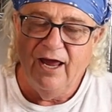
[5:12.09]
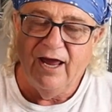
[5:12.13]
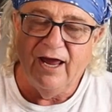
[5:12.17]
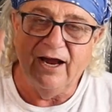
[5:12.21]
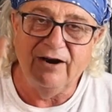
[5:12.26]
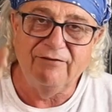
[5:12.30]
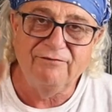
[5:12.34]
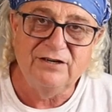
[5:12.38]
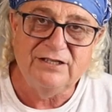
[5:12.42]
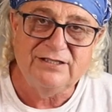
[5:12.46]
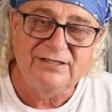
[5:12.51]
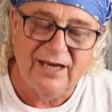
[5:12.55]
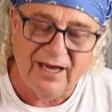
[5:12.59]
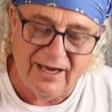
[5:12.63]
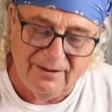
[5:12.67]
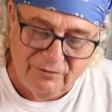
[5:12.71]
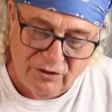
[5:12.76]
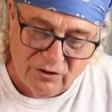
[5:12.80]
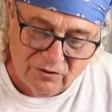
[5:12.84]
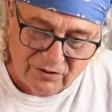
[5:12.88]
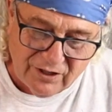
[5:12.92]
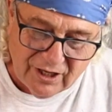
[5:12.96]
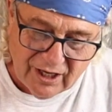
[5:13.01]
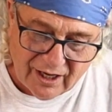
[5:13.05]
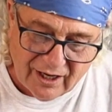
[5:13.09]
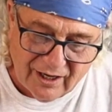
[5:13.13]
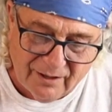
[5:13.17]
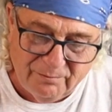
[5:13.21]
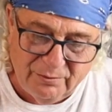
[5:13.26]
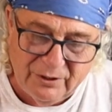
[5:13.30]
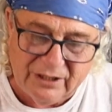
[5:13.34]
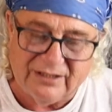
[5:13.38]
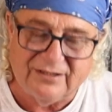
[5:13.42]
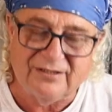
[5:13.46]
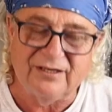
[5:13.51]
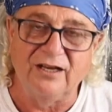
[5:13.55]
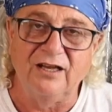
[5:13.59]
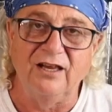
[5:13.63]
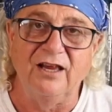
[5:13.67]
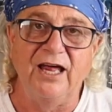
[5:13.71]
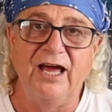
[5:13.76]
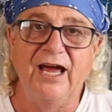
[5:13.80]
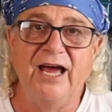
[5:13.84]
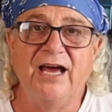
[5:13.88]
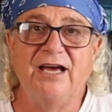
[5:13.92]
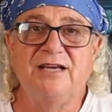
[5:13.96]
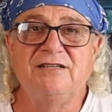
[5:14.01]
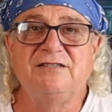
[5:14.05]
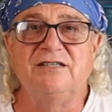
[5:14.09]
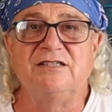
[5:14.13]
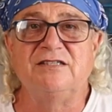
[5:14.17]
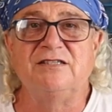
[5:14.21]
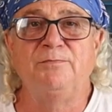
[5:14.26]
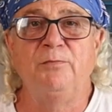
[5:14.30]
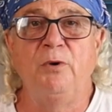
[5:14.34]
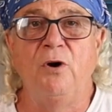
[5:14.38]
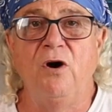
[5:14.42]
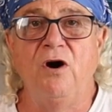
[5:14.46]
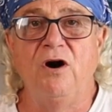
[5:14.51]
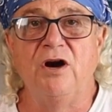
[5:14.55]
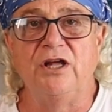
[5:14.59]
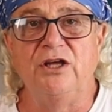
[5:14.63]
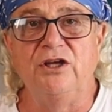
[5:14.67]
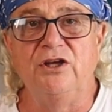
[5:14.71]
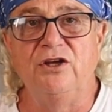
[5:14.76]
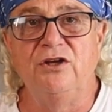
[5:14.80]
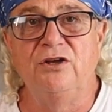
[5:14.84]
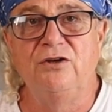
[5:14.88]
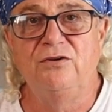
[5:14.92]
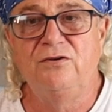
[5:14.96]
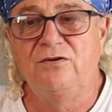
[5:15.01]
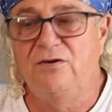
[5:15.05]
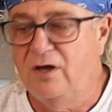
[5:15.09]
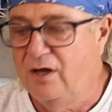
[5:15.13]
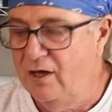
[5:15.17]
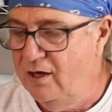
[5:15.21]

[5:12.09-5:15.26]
every time you cut a piece of glass, it's part of you.